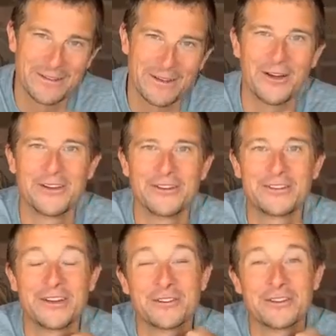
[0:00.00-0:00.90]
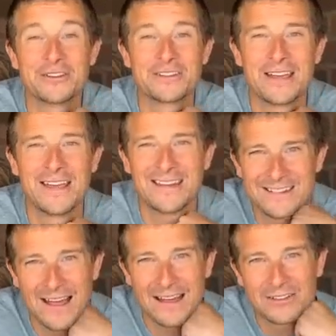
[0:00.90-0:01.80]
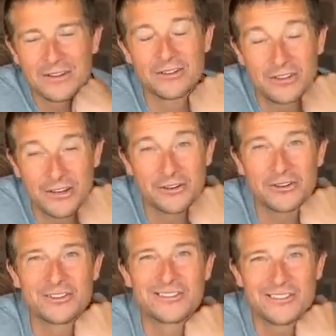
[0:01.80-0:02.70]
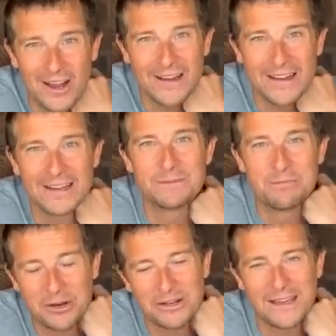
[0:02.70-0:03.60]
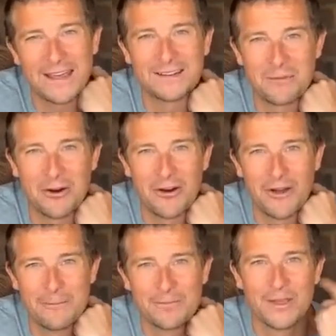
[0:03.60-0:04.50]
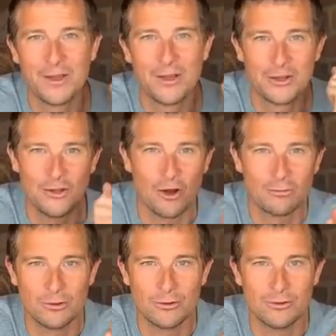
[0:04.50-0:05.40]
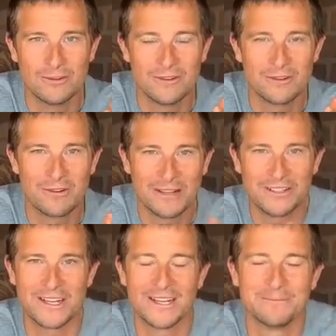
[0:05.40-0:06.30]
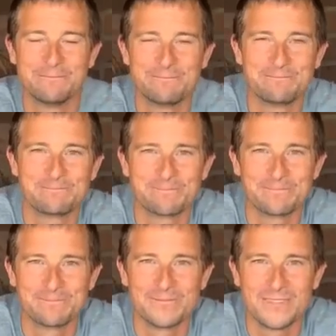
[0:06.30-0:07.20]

on Children's International, Children's Chinese Book Day tomorrow, Yongbo Fengchun.